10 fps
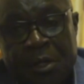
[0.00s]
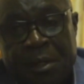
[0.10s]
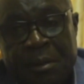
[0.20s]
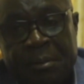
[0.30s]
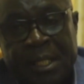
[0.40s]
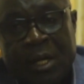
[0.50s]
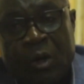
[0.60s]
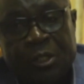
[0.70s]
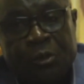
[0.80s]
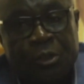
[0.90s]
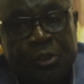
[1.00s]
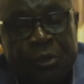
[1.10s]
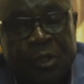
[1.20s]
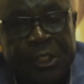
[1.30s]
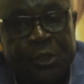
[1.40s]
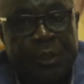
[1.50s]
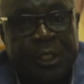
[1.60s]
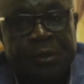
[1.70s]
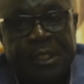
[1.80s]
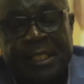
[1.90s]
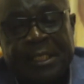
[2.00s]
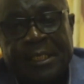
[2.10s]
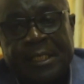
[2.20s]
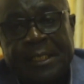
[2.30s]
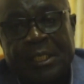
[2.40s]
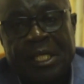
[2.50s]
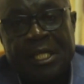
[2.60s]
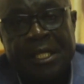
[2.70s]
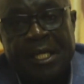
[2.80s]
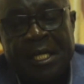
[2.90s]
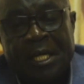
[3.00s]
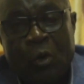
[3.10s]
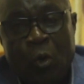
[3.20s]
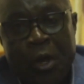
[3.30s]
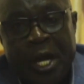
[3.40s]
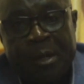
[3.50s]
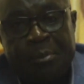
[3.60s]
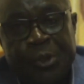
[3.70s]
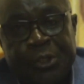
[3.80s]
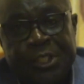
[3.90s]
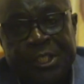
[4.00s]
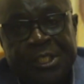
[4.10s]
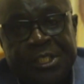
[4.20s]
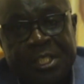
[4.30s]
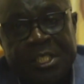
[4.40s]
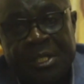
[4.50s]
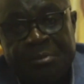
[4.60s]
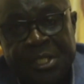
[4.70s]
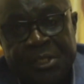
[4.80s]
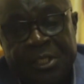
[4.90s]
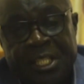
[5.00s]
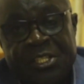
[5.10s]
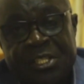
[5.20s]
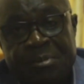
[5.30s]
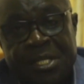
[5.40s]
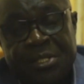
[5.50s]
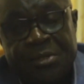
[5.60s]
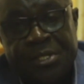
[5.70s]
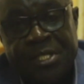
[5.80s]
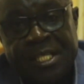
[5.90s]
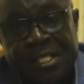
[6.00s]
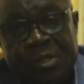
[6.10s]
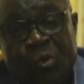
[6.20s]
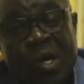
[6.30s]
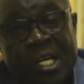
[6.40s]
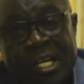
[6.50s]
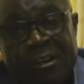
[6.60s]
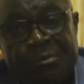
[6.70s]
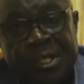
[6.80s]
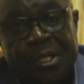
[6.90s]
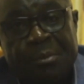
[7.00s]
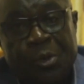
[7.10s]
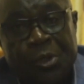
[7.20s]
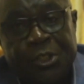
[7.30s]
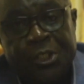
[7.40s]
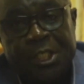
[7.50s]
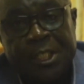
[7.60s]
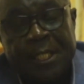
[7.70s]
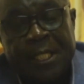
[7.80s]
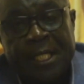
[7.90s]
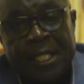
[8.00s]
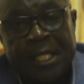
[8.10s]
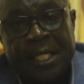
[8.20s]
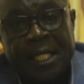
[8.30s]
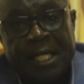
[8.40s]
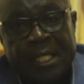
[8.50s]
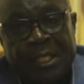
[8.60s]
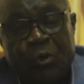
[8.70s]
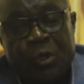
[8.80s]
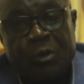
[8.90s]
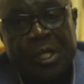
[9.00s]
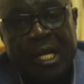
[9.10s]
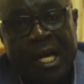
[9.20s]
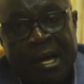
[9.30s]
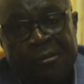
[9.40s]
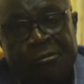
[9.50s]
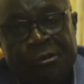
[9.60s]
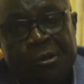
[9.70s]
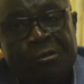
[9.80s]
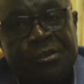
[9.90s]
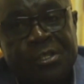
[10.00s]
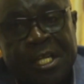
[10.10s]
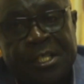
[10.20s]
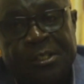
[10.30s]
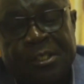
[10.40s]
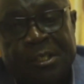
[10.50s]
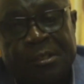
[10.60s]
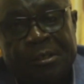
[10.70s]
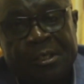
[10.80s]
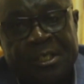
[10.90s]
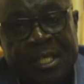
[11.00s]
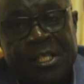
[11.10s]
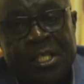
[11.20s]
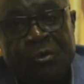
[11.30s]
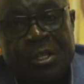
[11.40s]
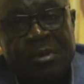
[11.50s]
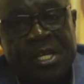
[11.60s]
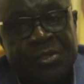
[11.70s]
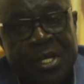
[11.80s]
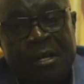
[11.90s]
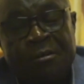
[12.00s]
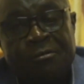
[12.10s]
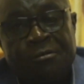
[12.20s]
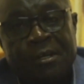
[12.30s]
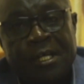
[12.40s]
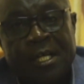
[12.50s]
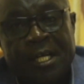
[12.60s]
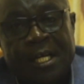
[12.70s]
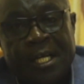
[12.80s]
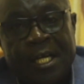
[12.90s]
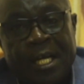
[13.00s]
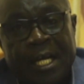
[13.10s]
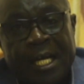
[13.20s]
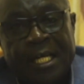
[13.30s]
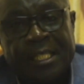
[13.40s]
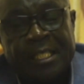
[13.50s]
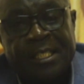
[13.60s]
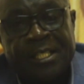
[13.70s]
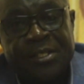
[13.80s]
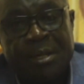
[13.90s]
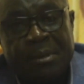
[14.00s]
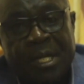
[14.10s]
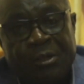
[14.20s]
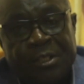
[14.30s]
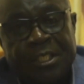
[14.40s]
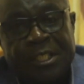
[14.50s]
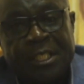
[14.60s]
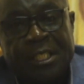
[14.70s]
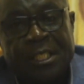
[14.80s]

But I want to also assure you that we are approaching these examinations as government approach, and we will have officers, starting with myself and the sub-county